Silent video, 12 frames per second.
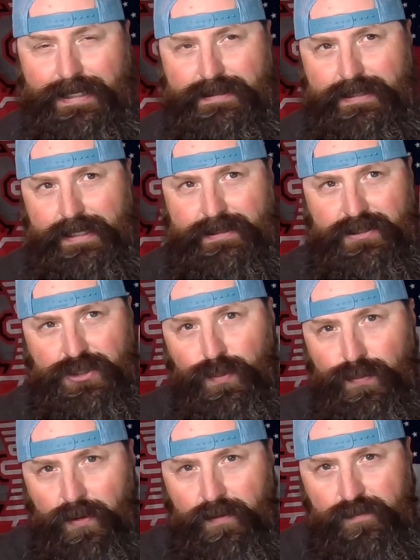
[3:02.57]
It's it's
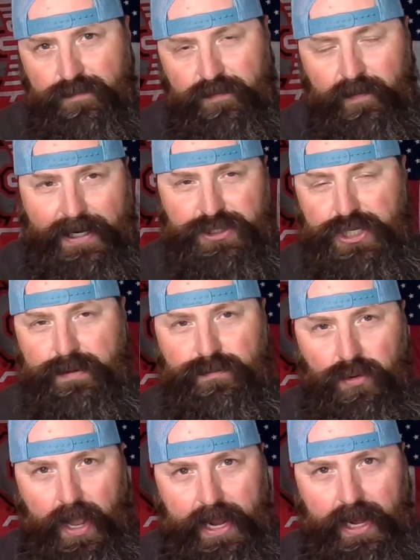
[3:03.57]
super fresh and
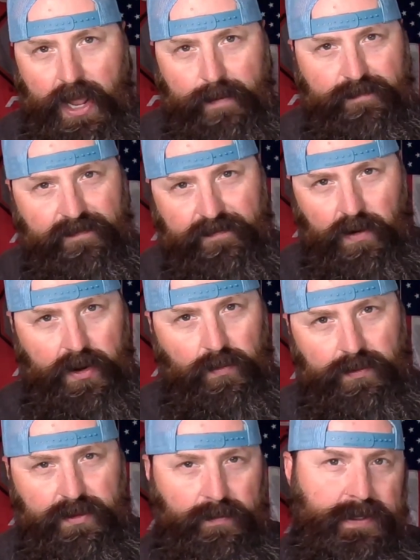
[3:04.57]
bright up front
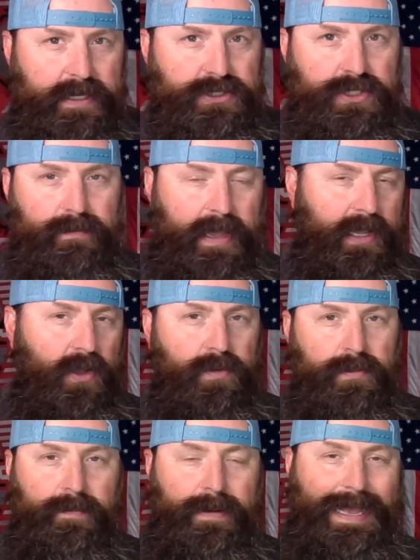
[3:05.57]
with the peach and mango
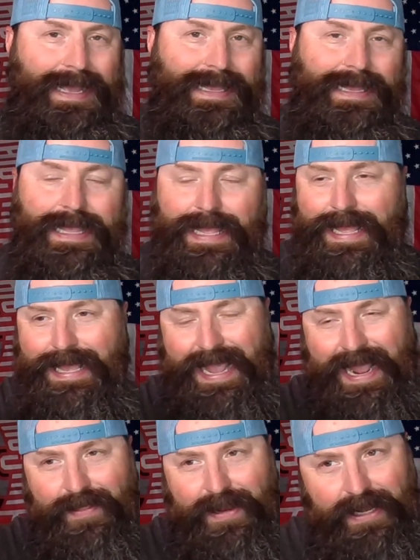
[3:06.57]
and papaya,
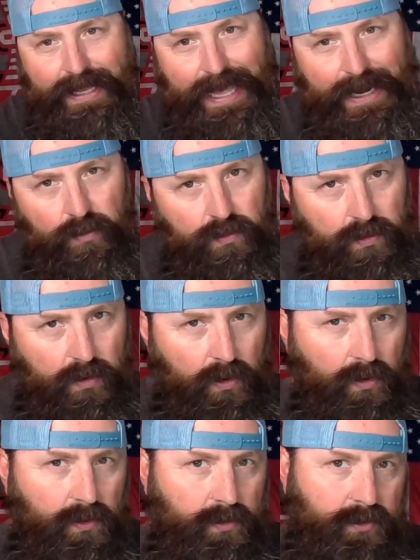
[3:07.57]
and then it kind of
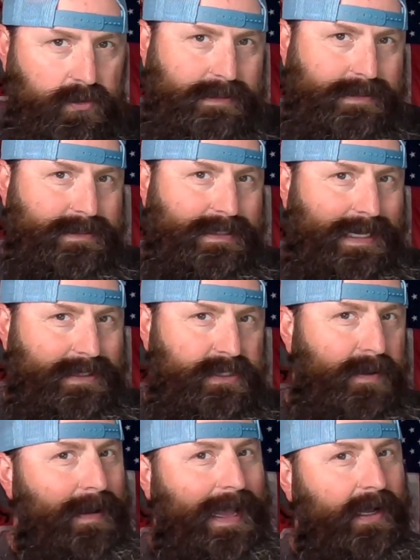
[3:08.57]
rolls into that
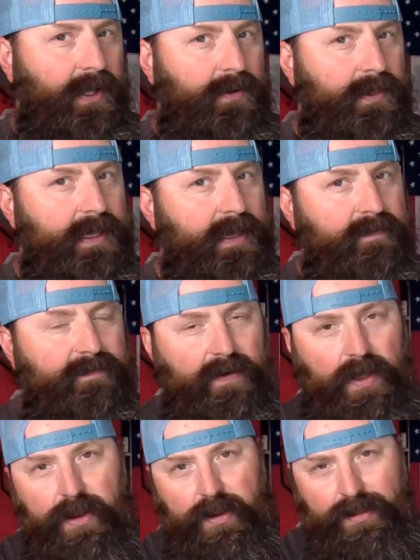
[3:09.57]
tobacco leaf,
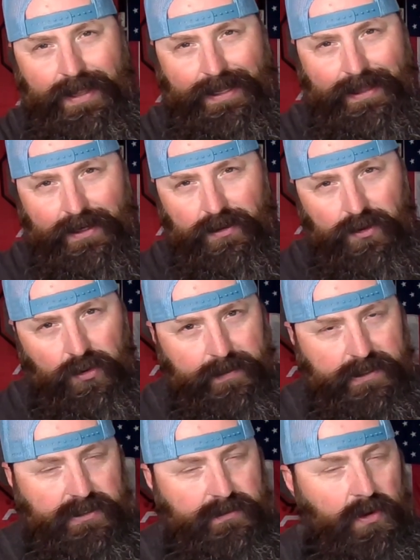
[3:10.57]
that, that little
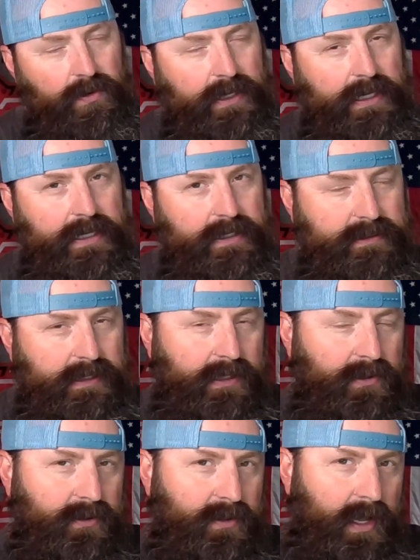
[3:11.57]
bit smokiness, a
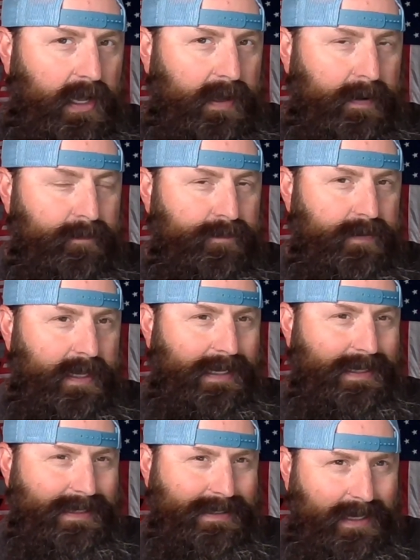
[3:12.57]
little um,
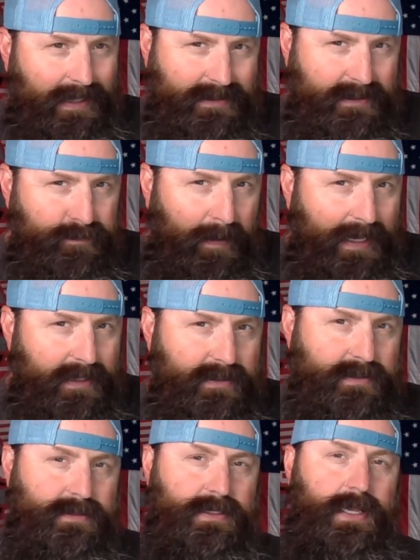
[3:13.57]
that, that that
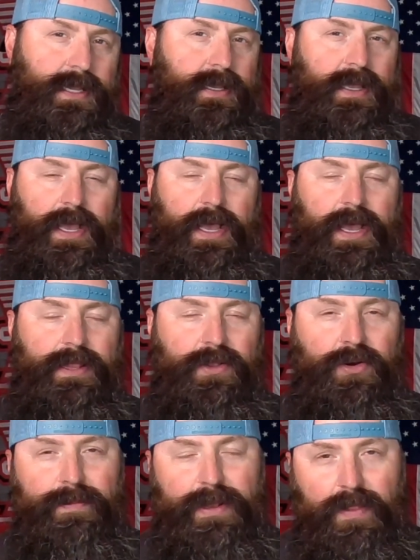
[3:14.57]
spice a
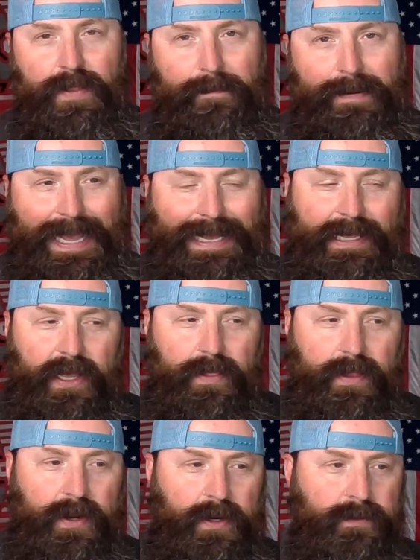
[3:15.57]
little bit on the back
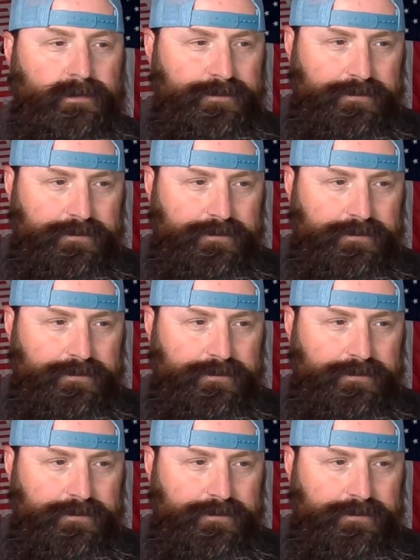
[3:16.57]
end there.